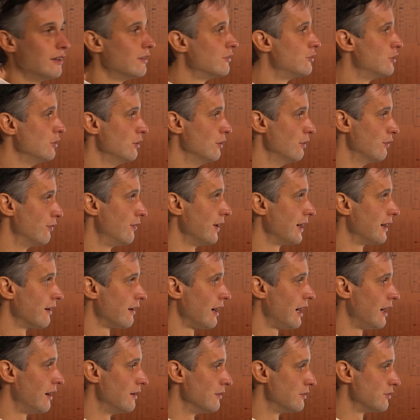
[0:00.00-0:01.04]
to figure
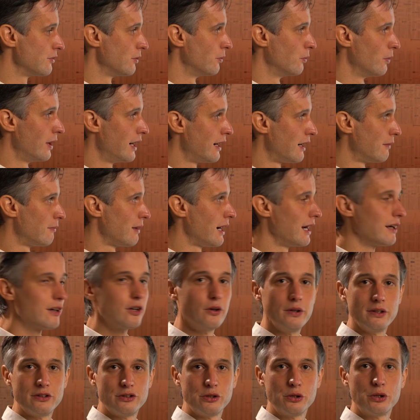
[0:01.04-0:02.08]
out where am I
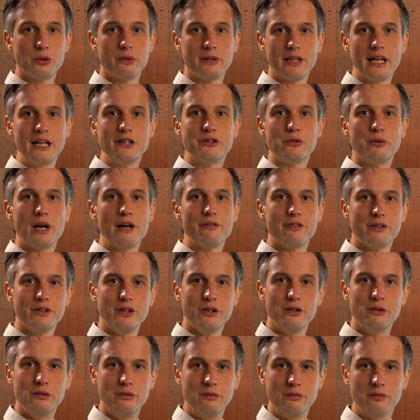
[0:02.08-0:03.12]
going to create
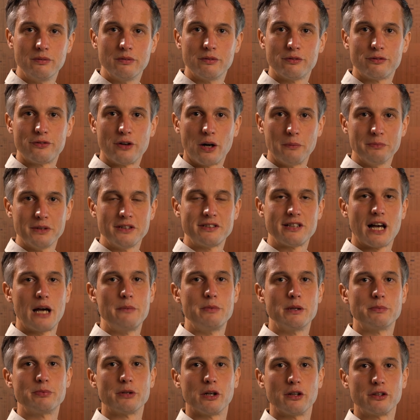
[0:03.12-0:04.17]
revenue from this
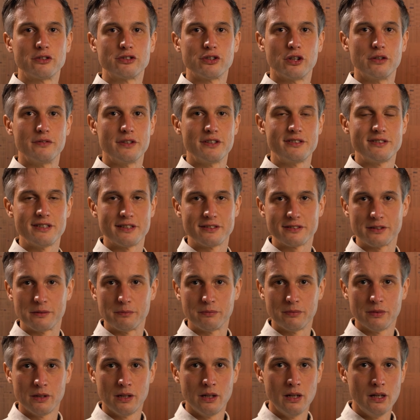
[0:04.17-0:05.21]
hybrid product service
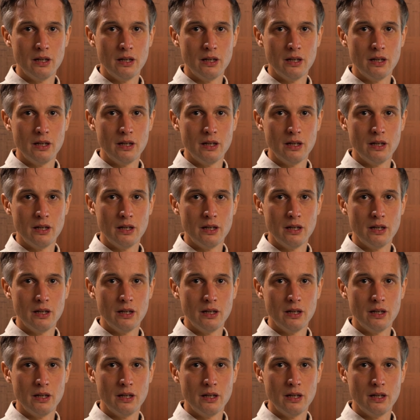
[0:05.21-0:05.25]
system.